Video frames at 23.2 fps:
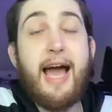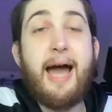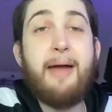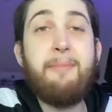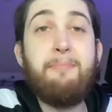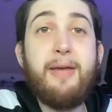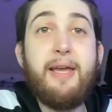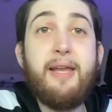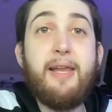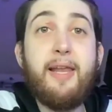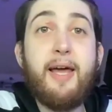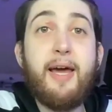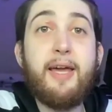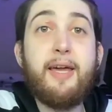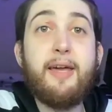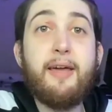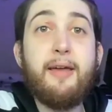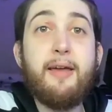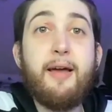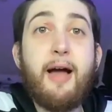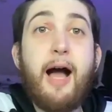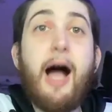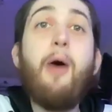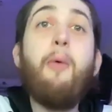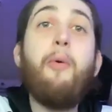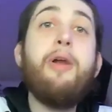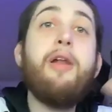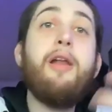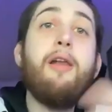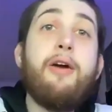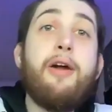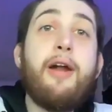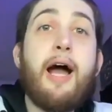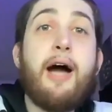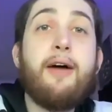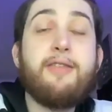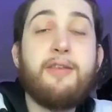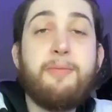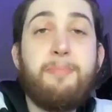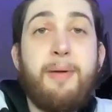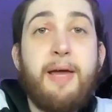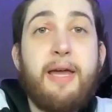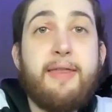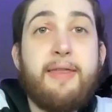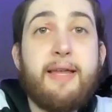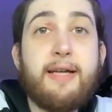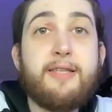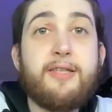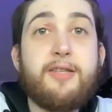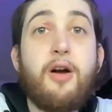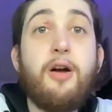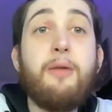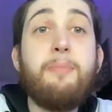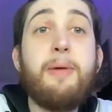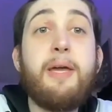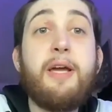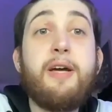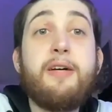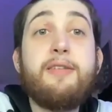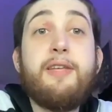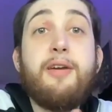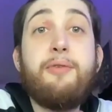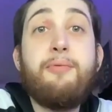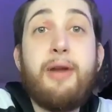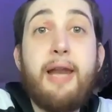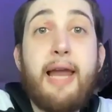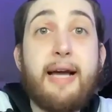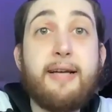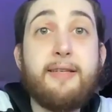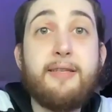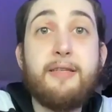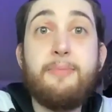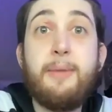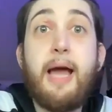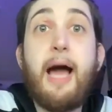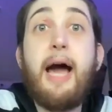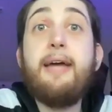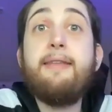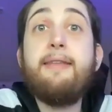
and be like, I want to learn how to play that song because it relaxes me.